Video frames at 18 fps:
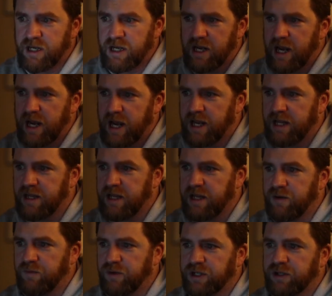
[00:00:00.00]
And
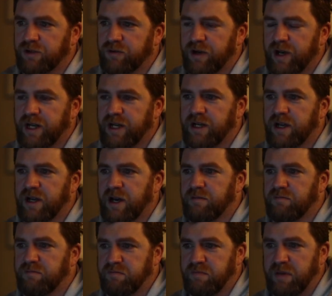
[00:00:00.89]
then we're creating
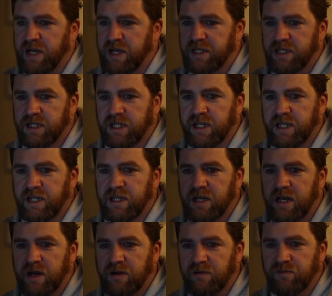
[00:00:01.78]
basically
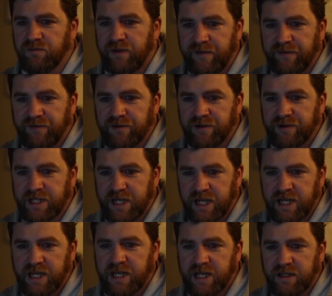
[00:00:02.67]
a reference
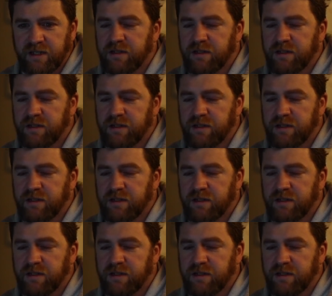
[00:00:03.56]
here.